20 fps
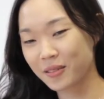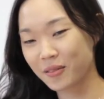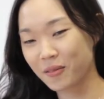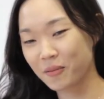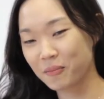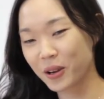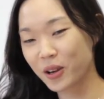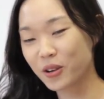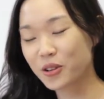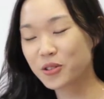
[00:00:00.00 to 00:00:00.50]

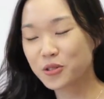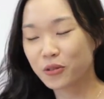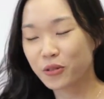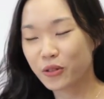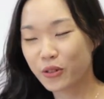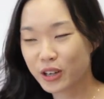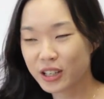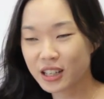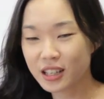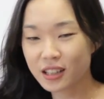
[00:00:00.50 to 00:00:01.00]
because you've
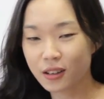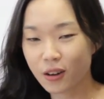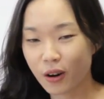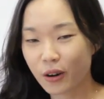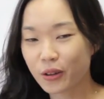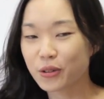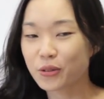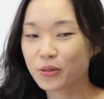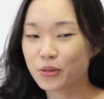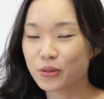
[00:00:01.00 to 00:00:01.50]
already
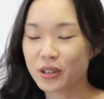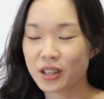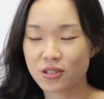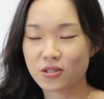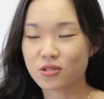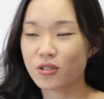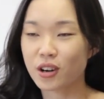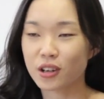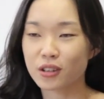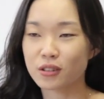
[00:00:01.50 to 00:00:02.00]
gone through that
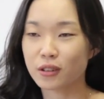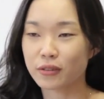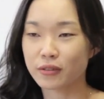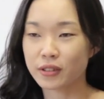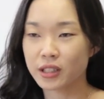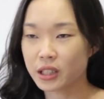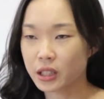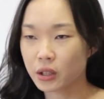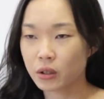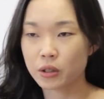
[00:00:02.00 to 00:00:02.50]
struggle of
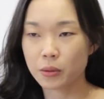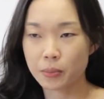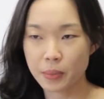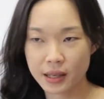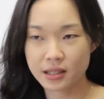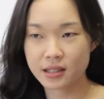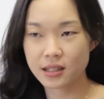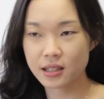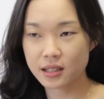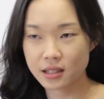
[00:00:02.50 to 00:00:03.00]
learning all the
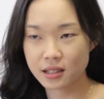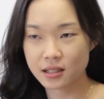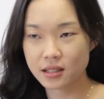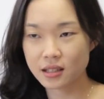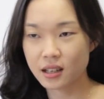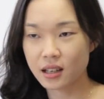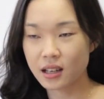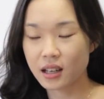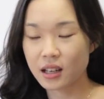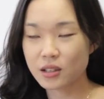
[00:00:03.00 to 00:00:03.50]
basics,
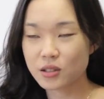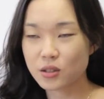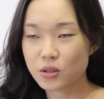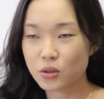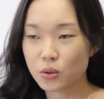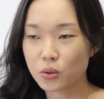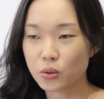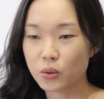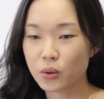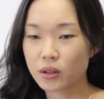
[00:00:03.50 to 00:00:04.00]

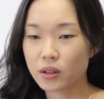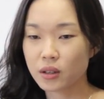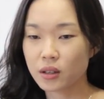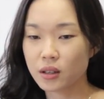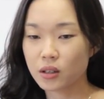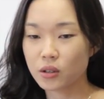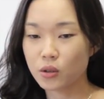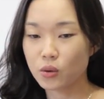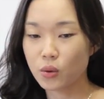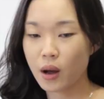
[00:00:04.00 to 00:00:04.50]
so
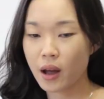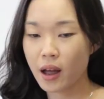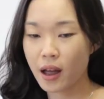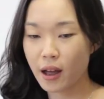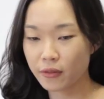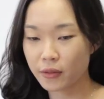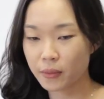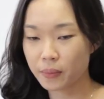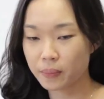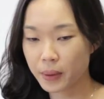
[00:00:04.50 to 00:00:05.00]
you
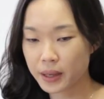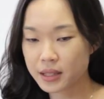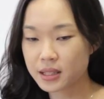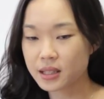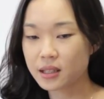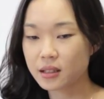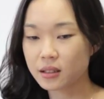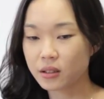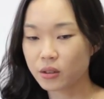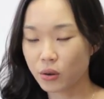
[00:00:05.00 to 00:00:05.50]
have a
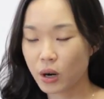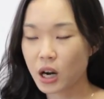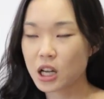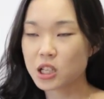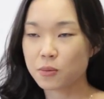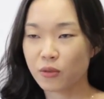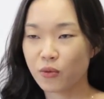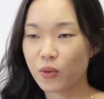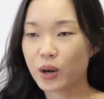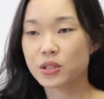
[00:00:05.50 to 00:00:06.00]
better
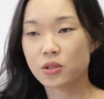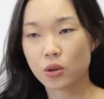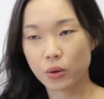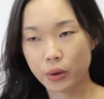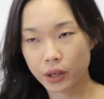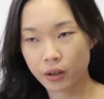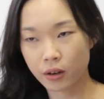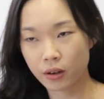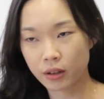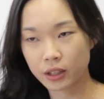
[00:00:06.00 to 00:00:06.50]
grasp of what's
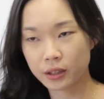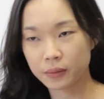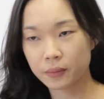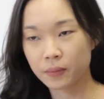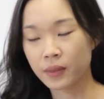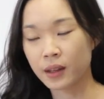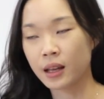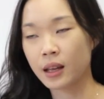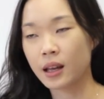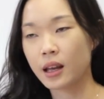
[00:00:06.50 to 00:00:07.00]
going on,
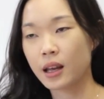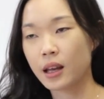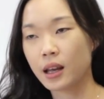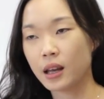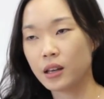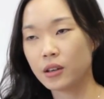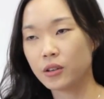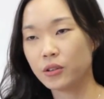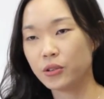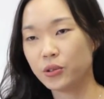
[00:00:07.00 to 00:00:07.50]

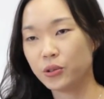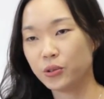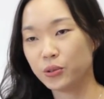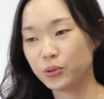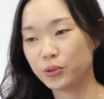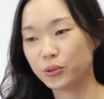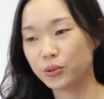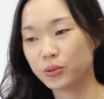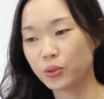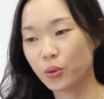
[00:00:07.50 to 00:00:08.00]
and
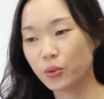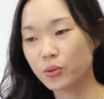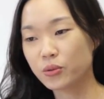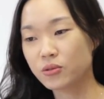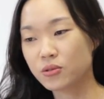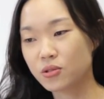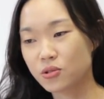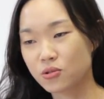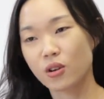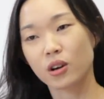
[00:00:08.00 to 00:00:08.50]
you
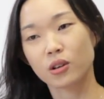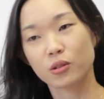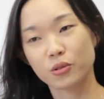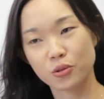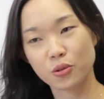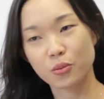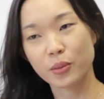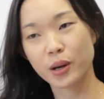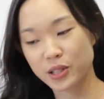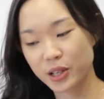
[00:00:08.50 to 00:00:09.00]
don't struggle
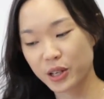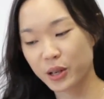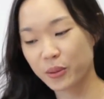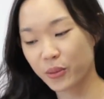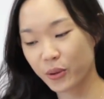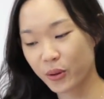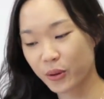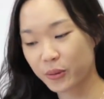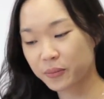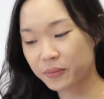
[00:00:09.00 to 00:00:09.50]
so much
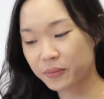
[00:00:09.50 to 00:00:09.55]
anymore.